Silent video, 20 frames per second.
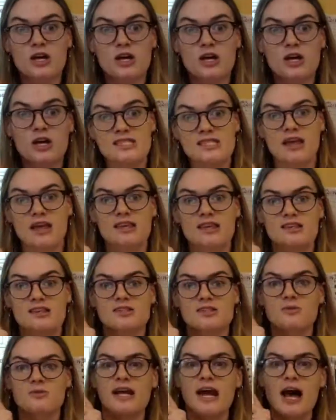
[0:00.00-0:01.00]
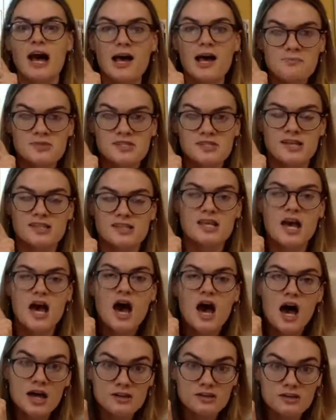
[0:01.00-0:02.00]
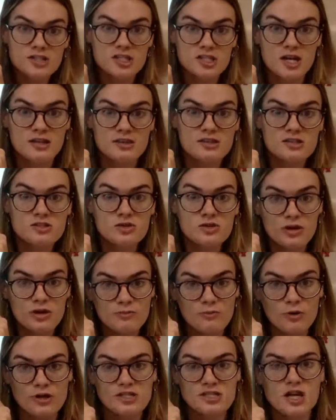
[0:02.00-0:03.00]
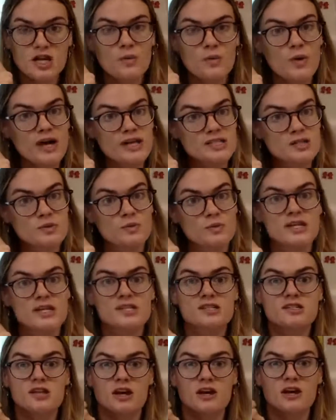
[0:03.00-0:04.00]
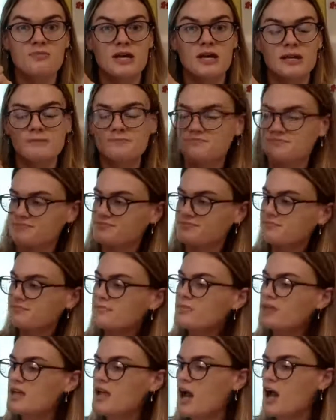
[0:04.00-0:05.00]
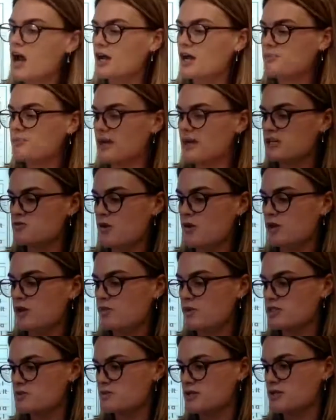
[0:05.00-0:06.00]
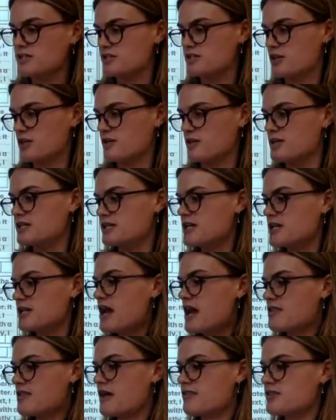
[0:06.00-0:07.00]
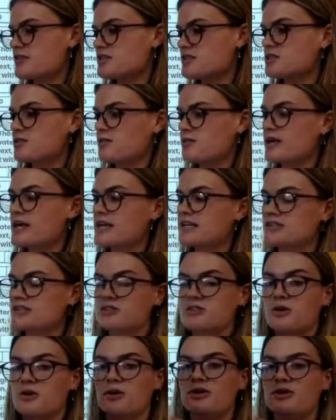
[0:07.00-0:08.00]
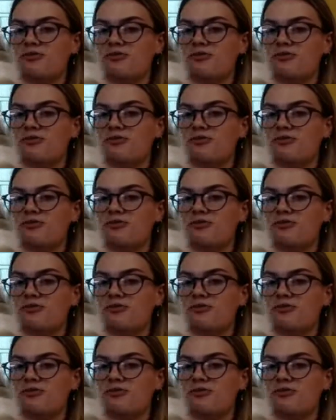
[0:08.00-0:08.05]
is telling the story, helps us understand the story more. So once we determine on page 1, once we determined that the story is told